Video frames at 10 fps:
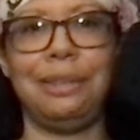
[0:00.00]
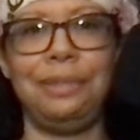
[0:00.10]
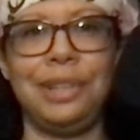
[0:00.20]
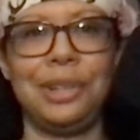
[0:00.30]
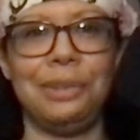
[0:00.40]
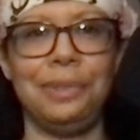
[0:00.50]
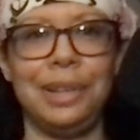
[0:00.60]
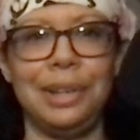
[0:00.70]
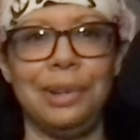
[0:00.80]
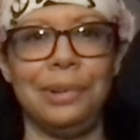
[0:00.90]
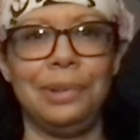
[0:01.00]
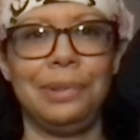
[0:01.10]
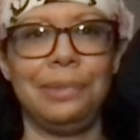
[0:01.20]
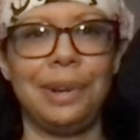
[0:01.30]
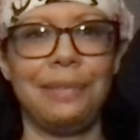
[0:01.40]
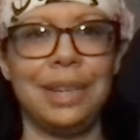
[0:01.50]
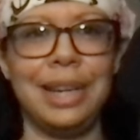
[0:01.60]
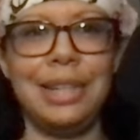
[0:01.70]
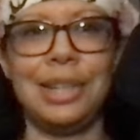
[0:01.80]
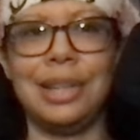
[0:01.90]
featured video
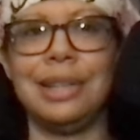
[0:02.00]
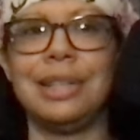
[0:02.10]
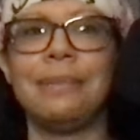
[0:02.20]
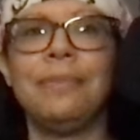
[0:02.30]
recommendations.